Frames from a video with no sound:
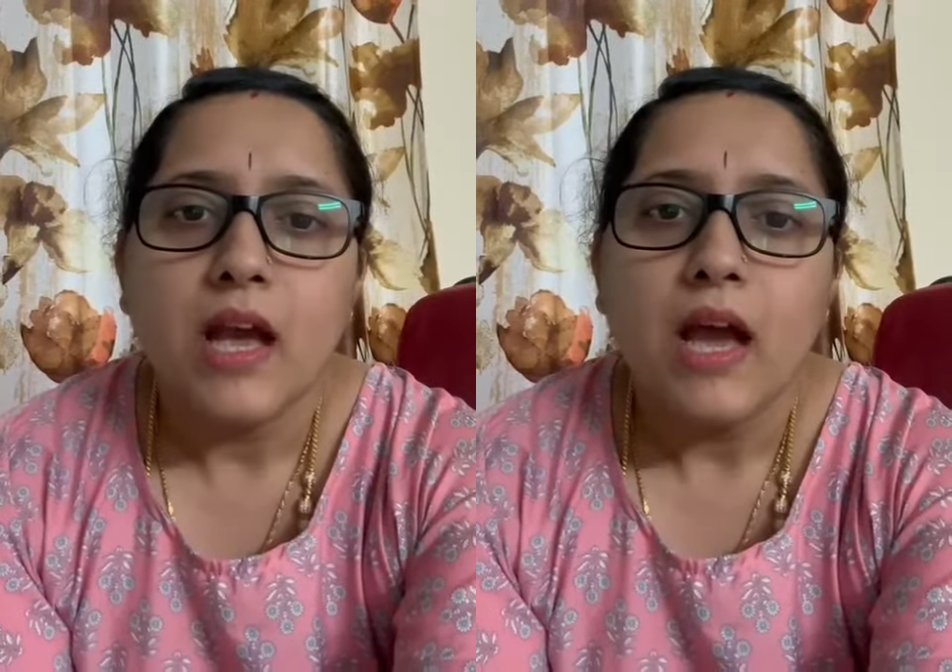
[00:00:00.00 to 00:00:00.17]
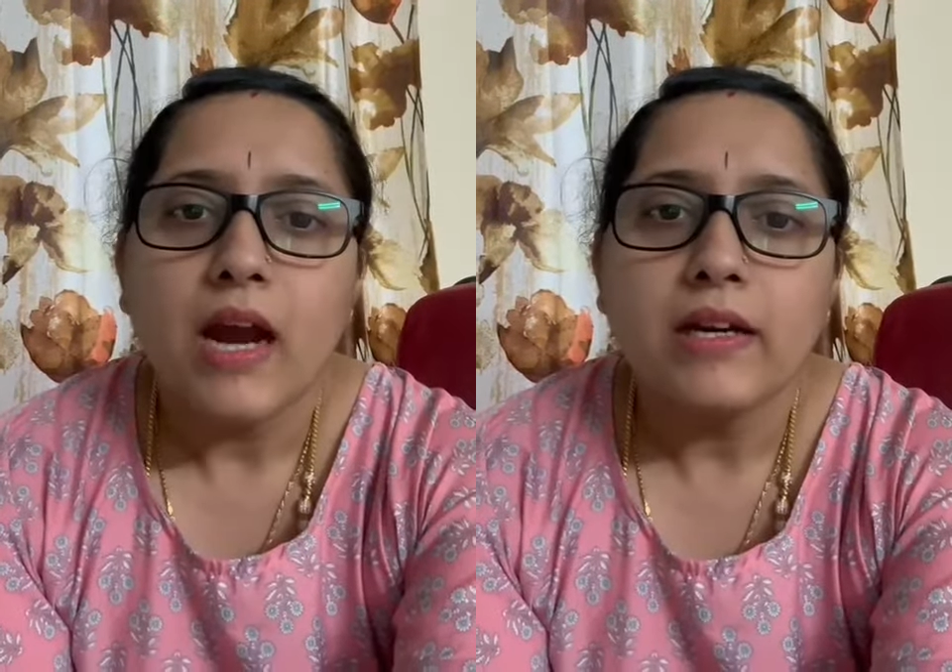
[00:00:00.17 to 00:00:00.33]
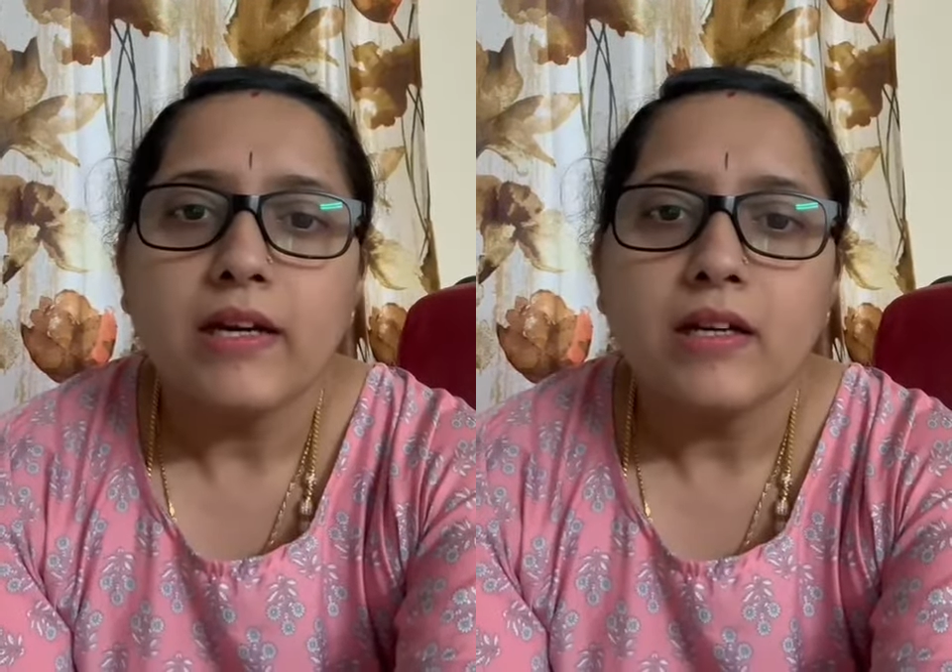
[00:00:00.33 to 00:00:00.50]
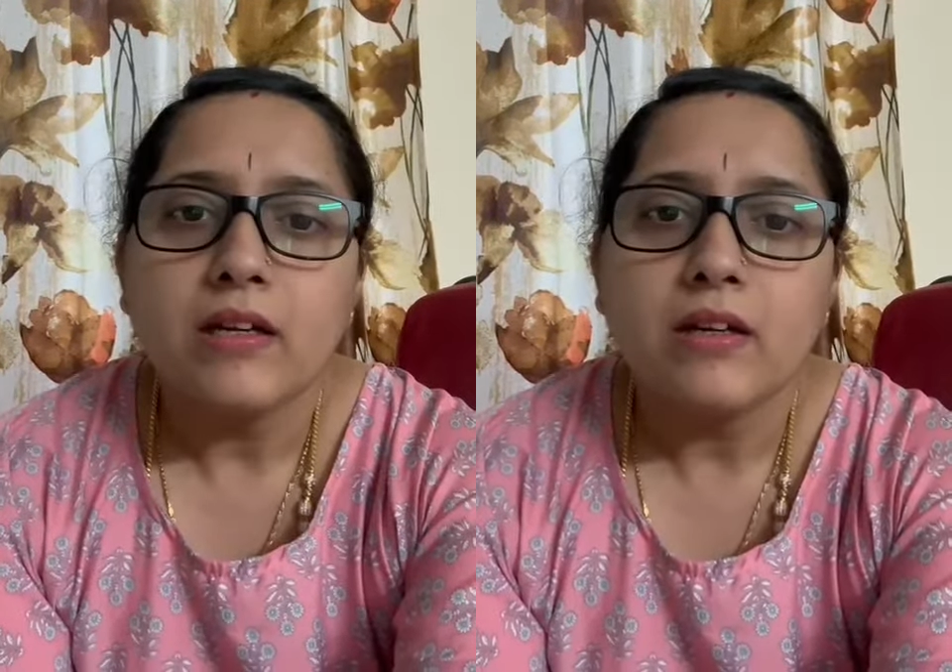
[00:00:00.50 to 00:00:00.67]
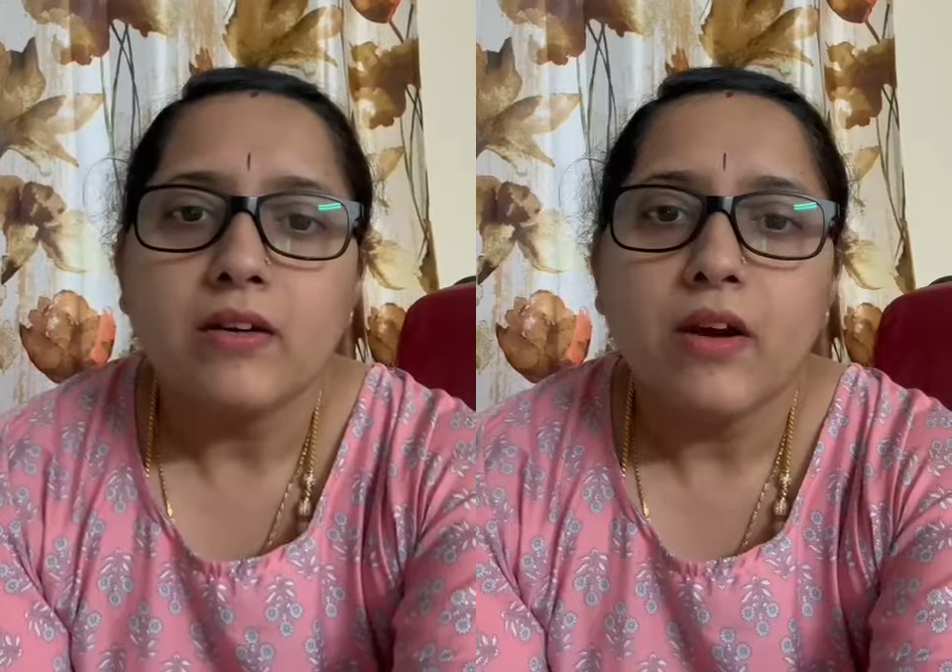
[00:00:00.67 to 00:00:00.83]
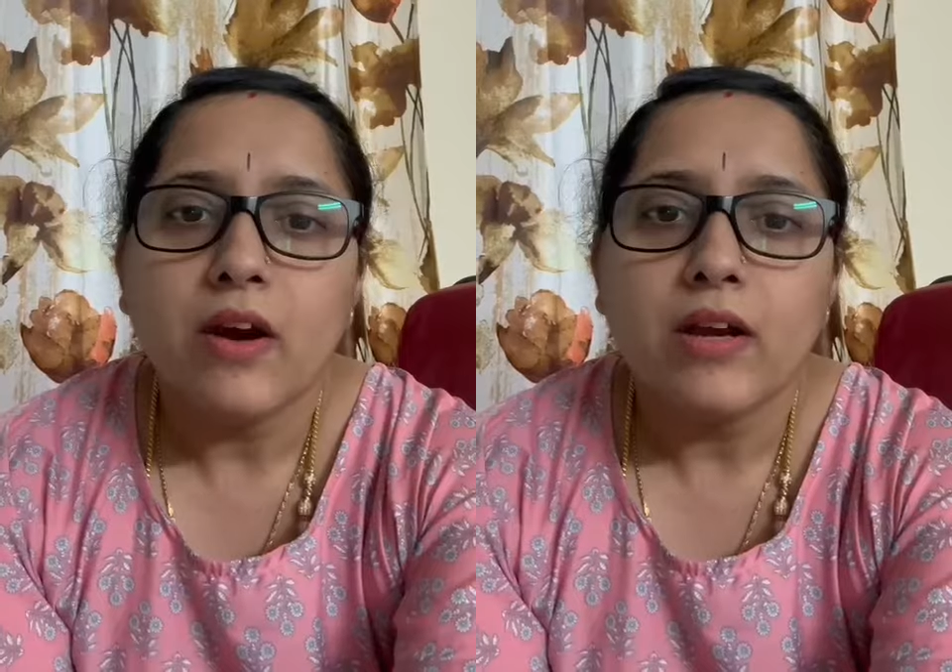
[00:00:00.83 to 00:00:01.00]
And it,
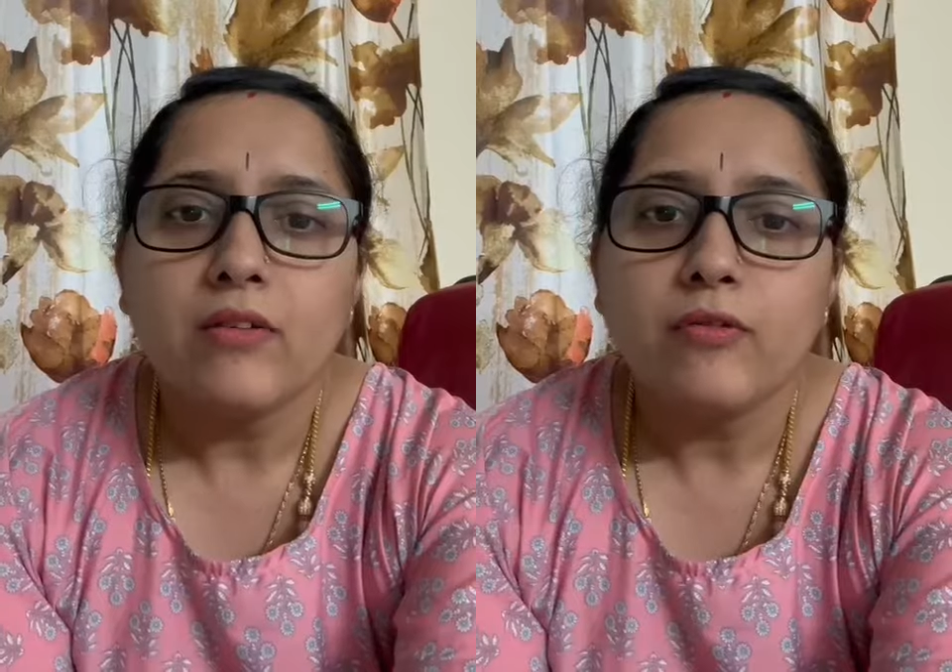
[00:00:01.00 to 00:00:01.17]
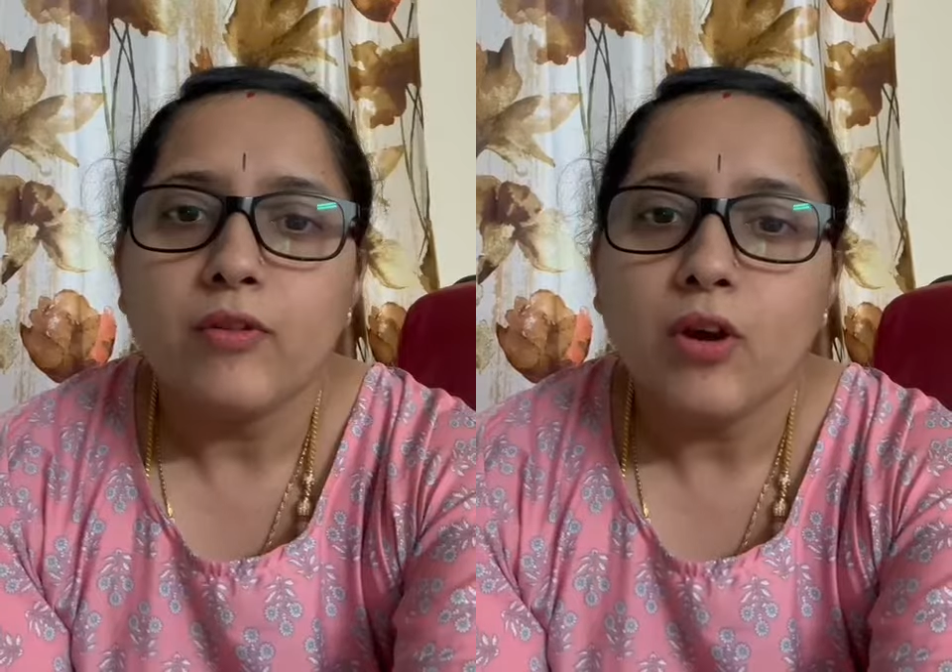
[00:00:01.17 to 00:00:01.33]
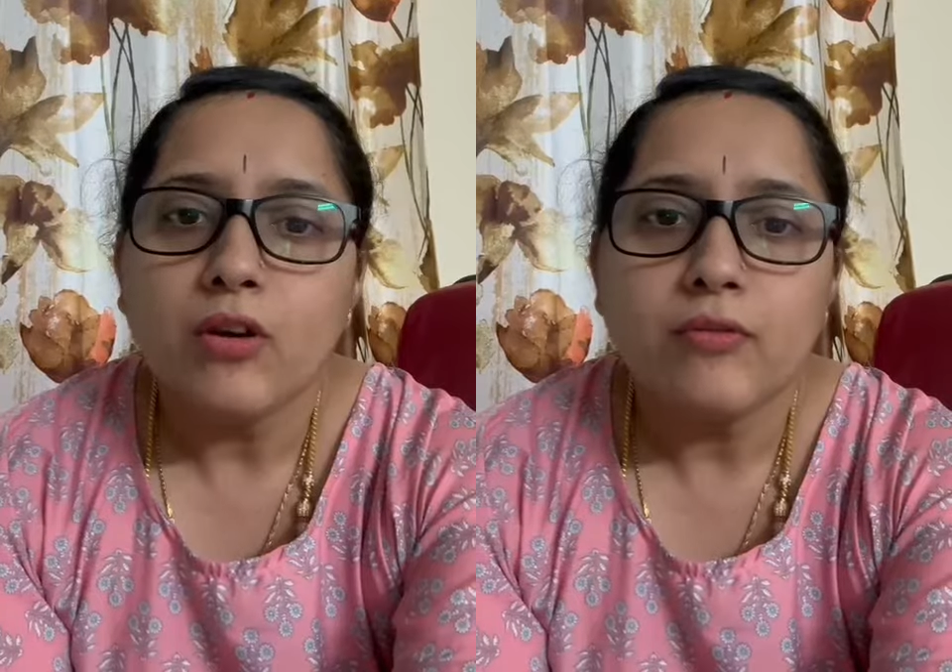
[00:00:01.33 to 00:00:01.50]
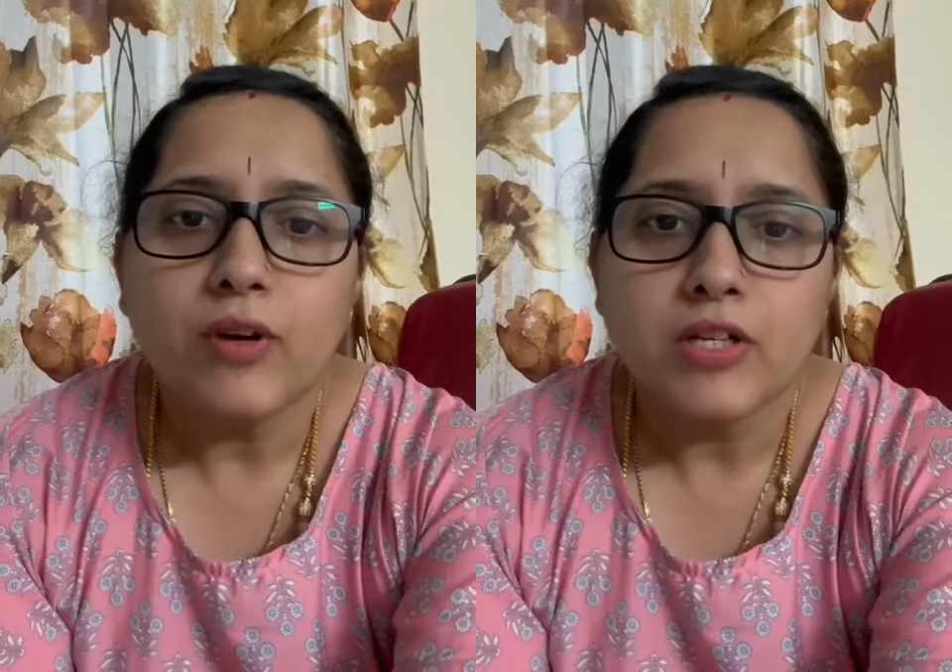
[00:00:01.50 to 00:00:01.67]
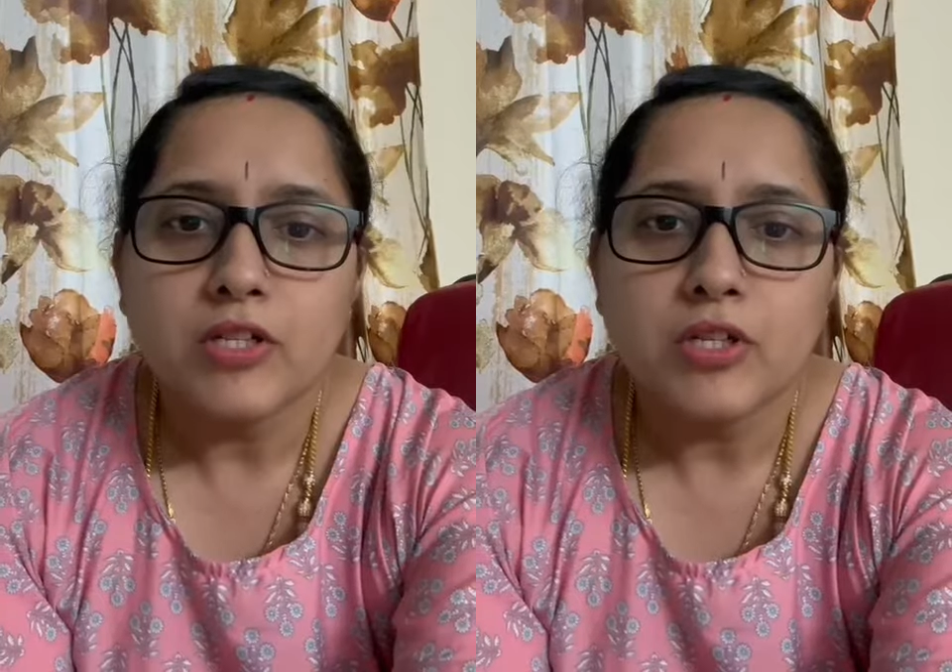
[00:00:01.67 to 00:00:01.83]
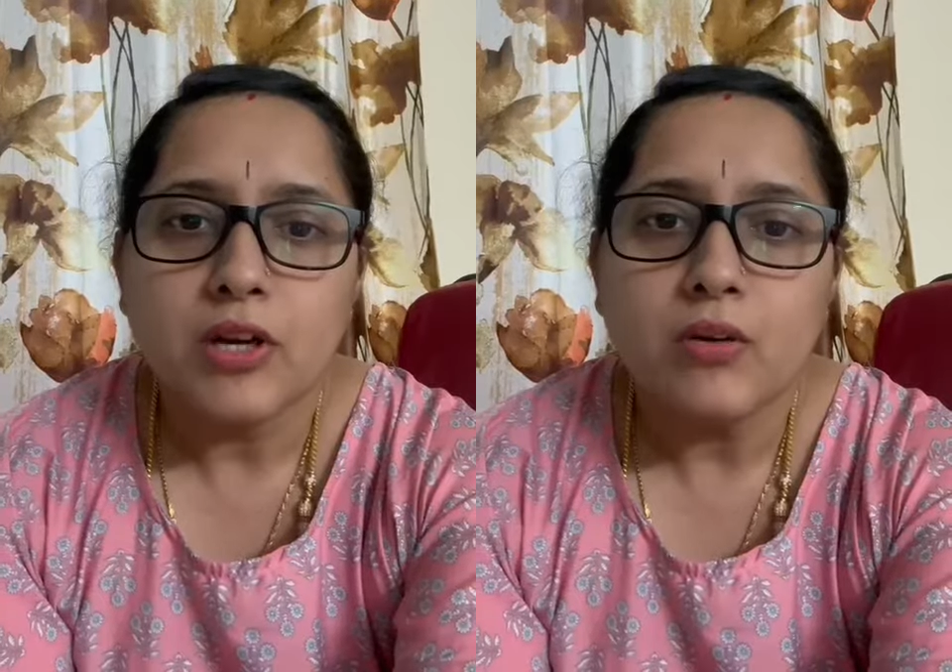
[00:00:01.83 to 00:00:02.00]
if not
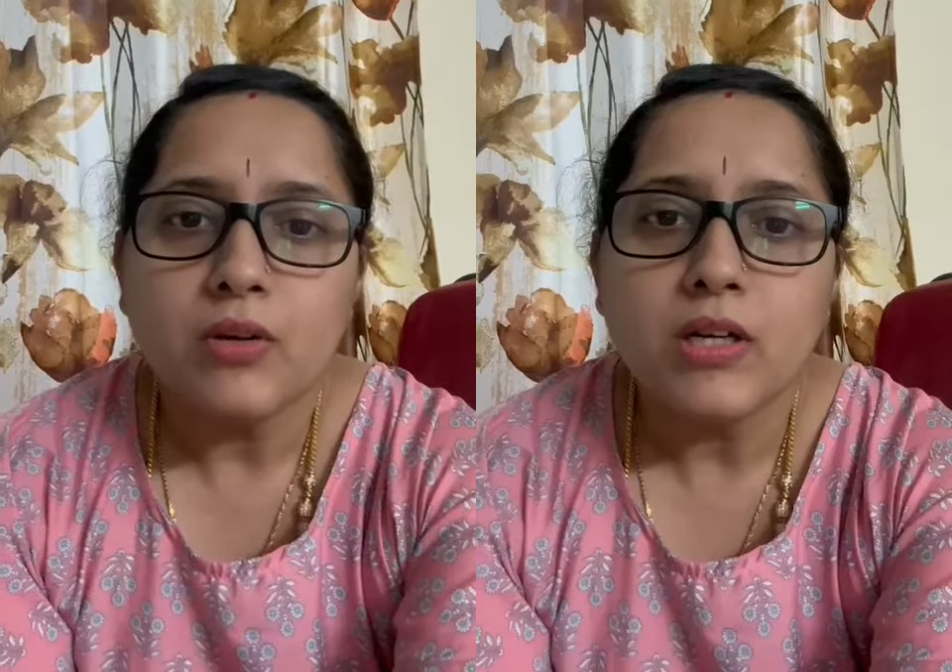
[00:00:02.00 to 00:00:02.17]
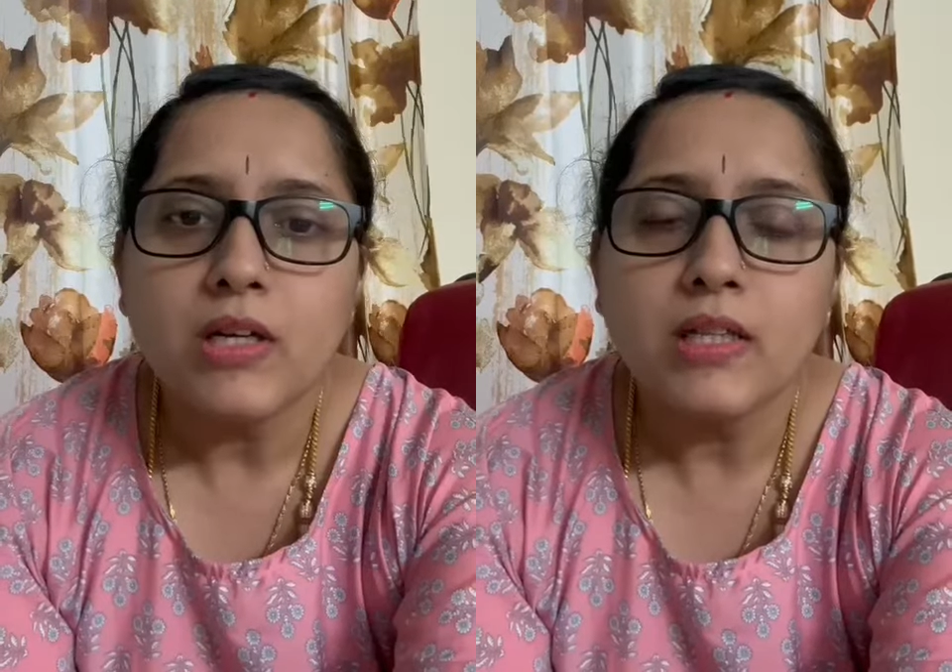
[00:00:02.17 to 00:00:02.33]
flushed out,